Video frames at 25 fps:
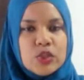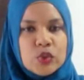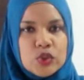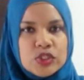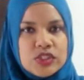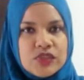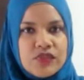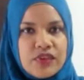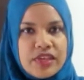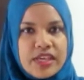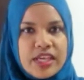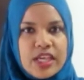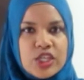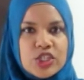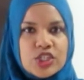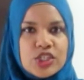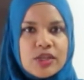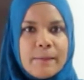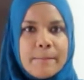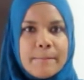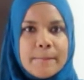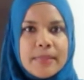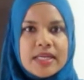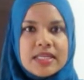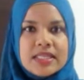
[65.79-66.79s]
notification
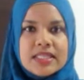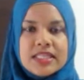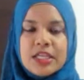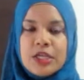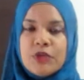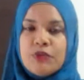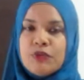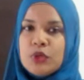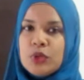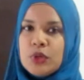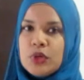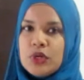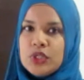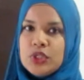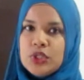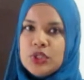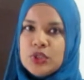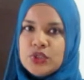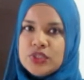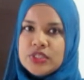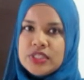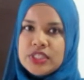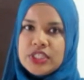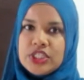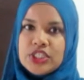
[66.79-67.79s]
button if you are new
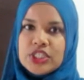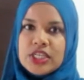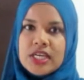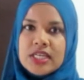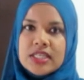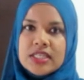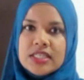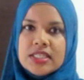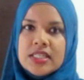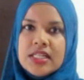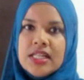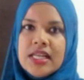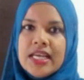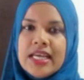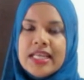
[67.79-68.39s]
to the channel.